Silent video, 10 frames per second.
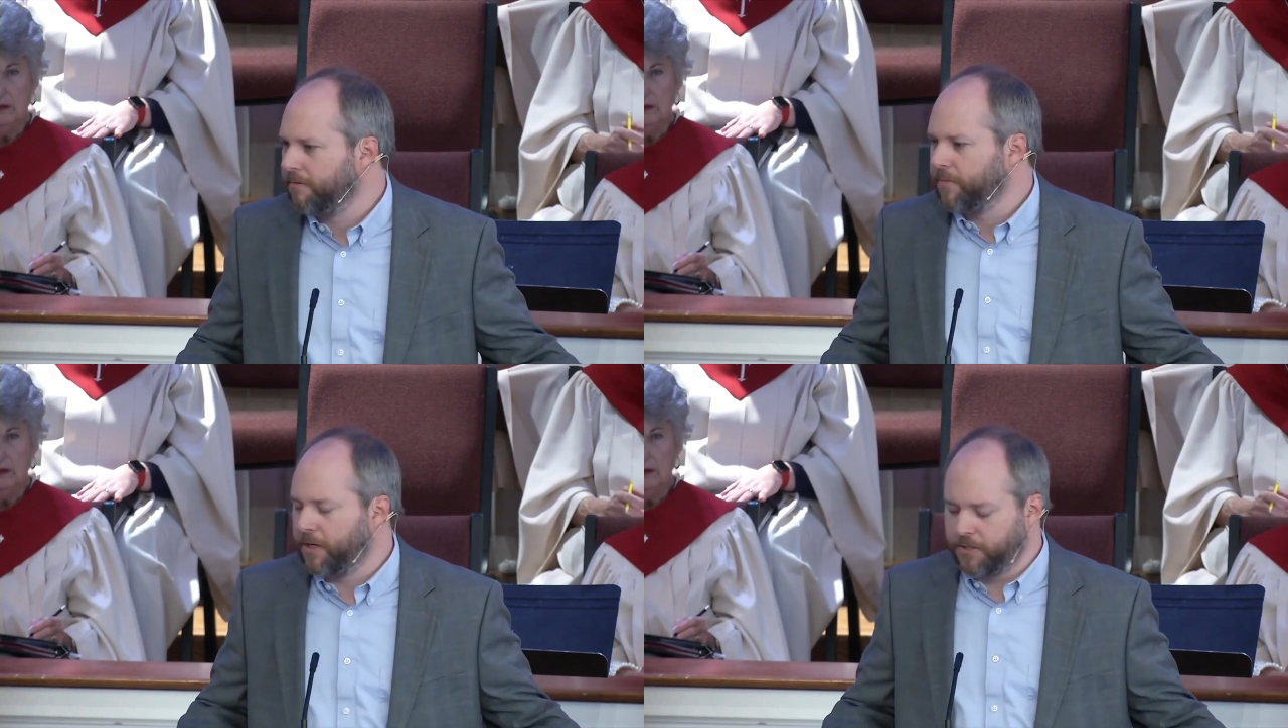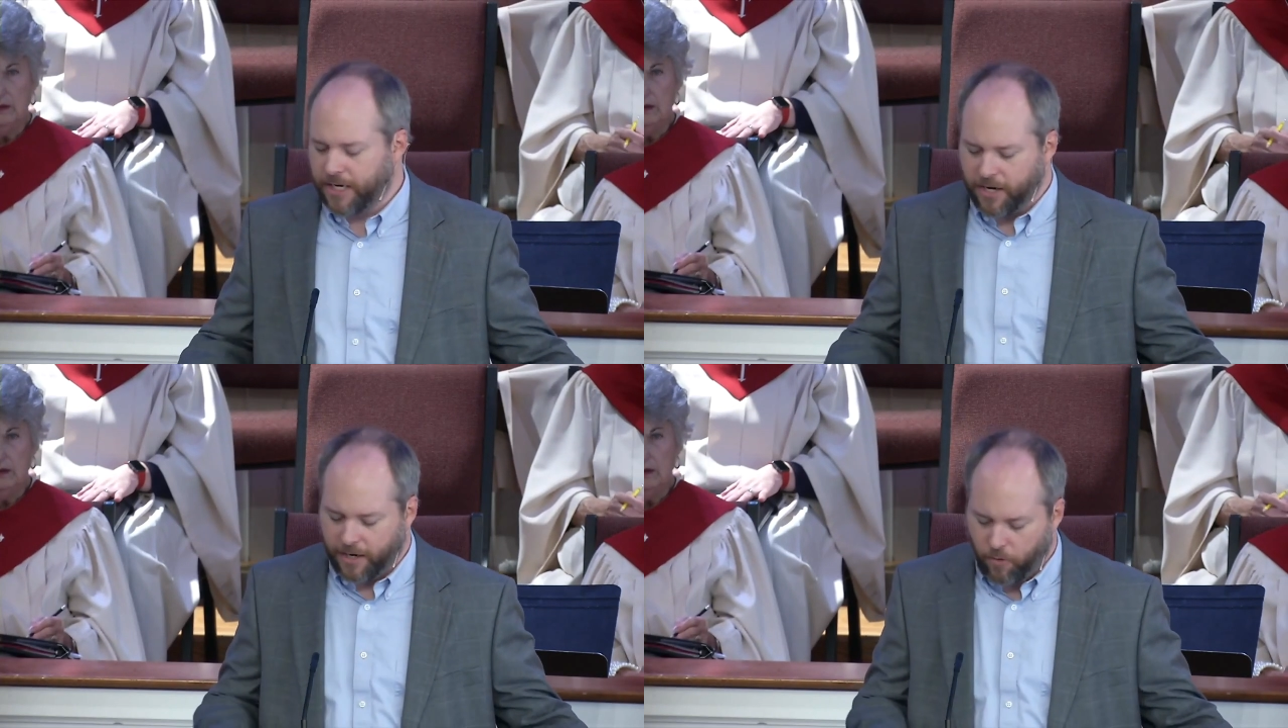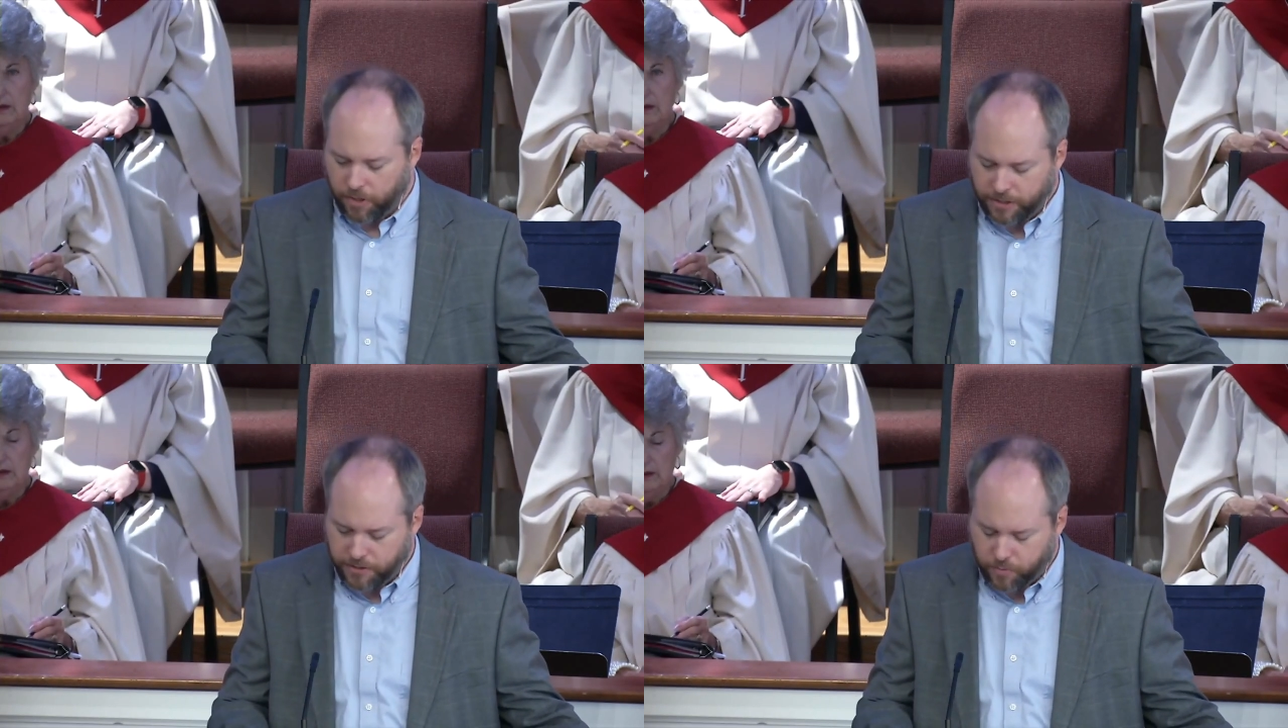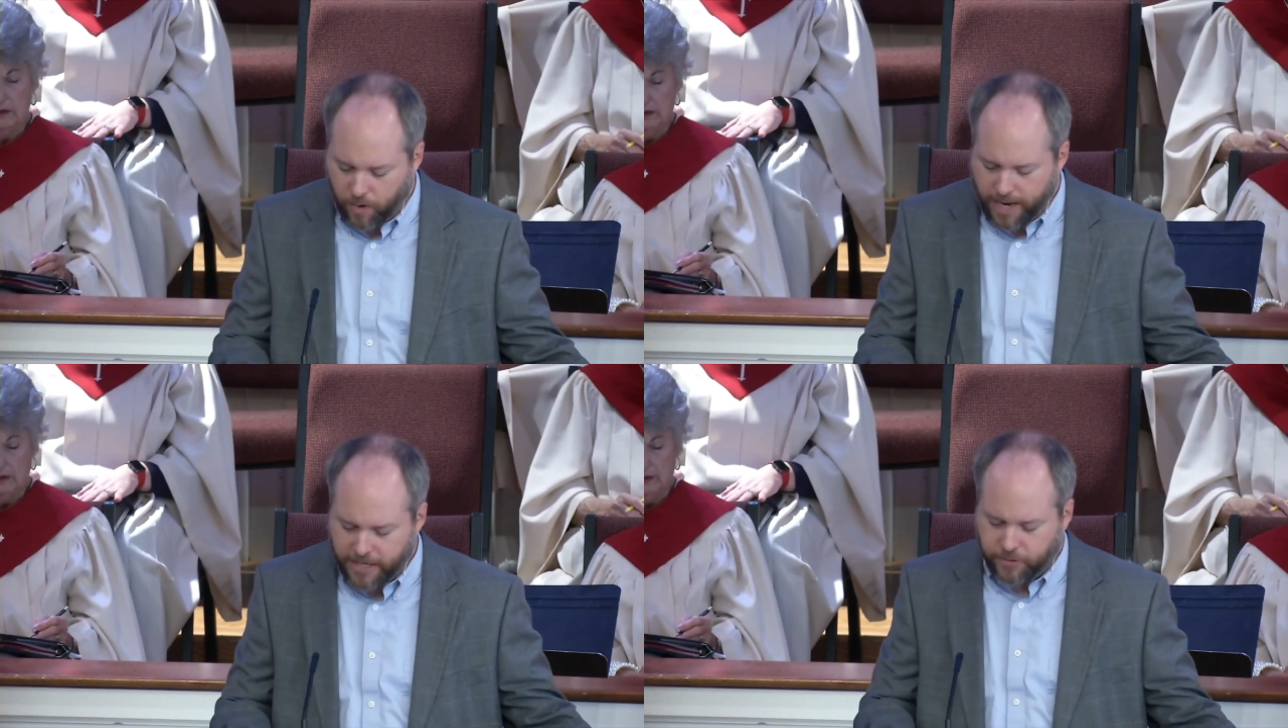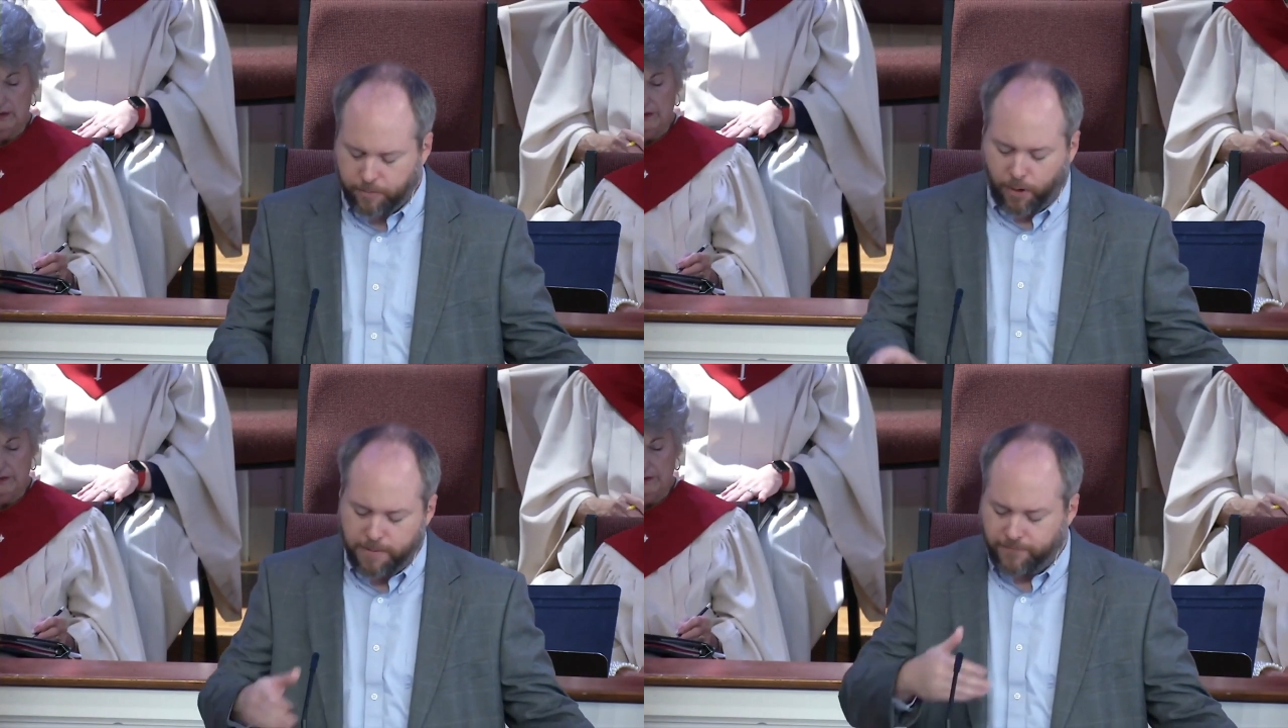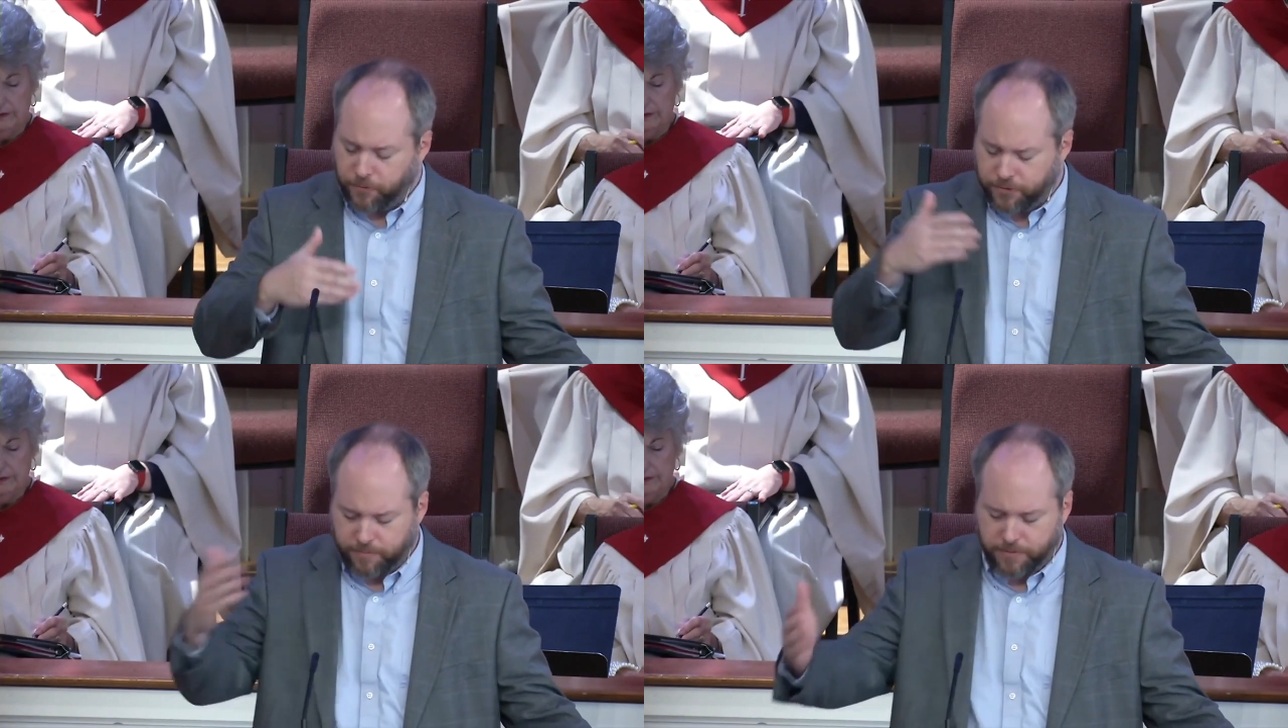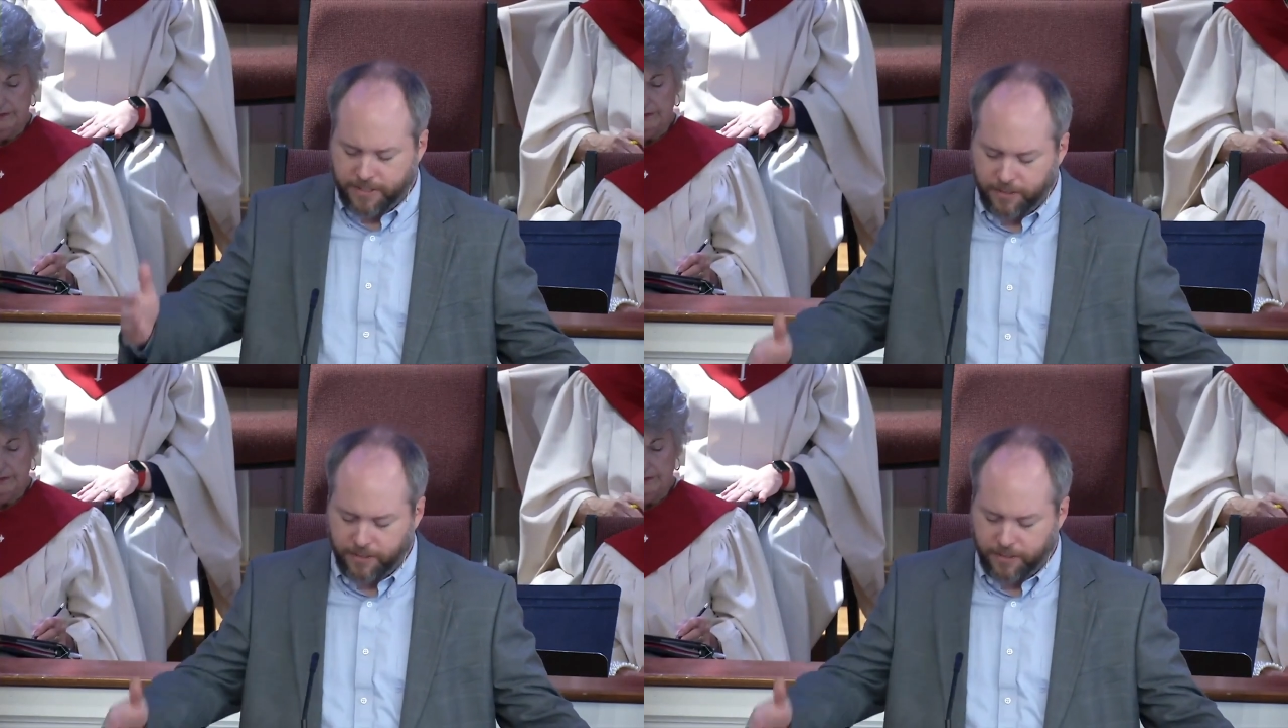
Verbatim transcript: because they did not walk in his way. So he probably feels some